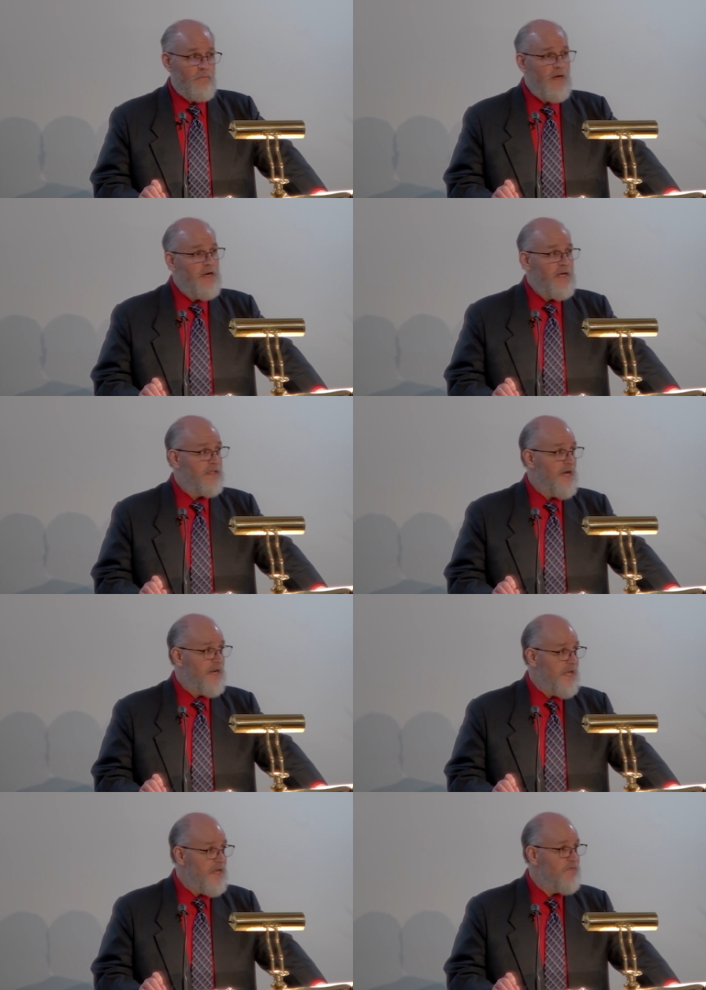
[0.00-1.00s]
meaning
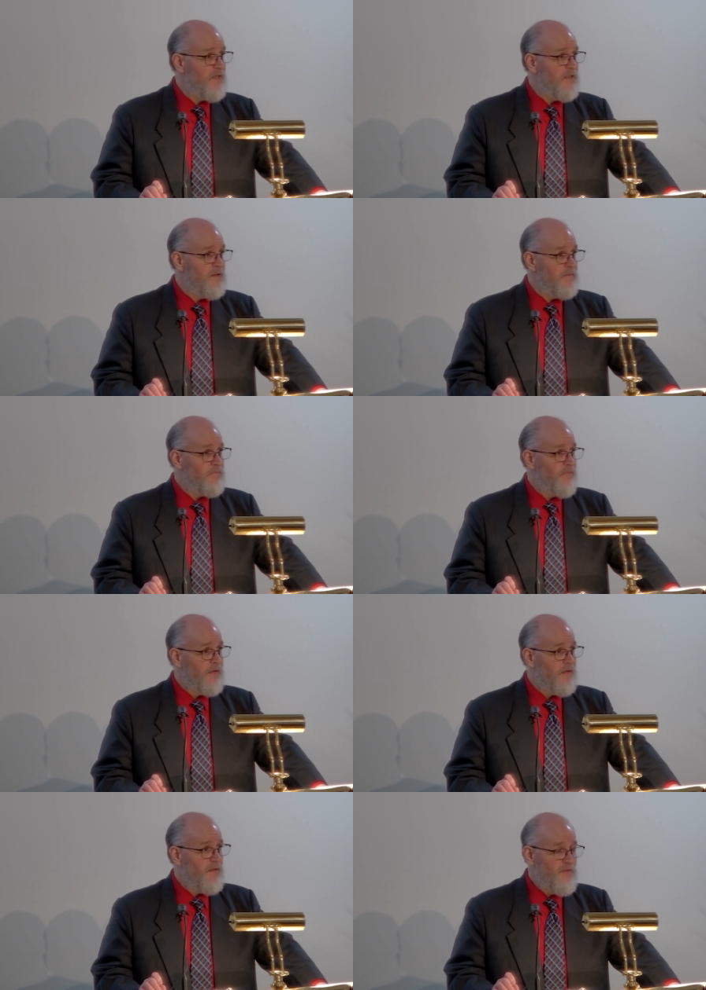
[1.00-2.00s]
that even
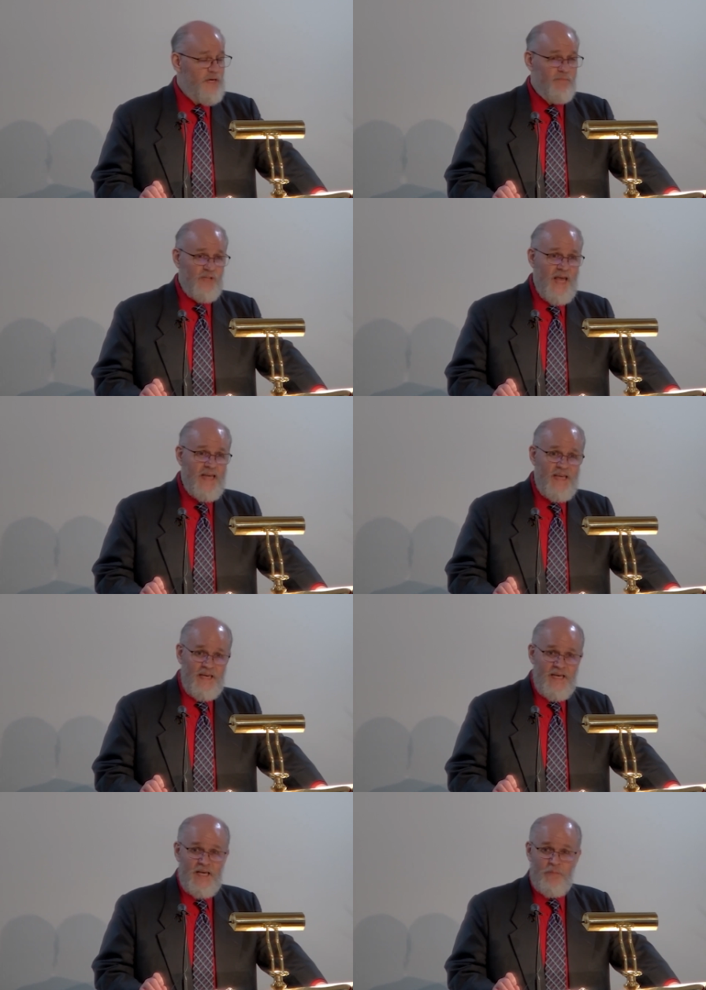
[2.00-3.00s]
them
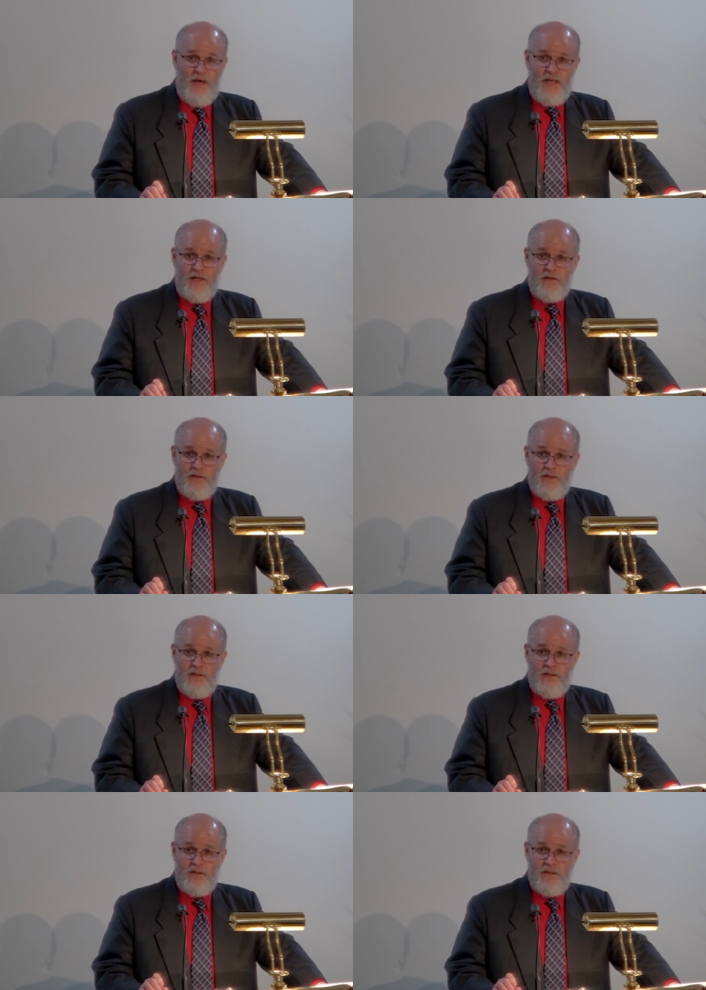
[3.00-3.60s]
taking him and